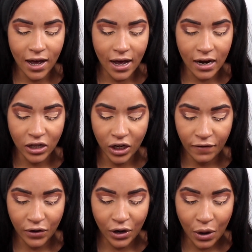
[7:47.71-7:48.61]
and I don't
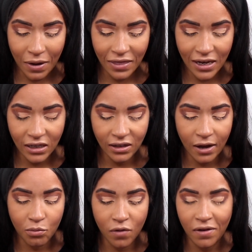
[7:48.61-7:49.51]
even know, I think this is
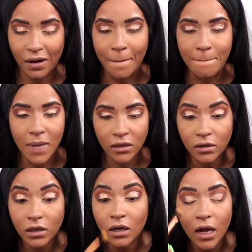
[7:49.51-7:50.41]
like more of like a
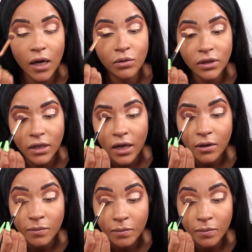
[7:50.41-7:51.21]
mustardy color, I would say.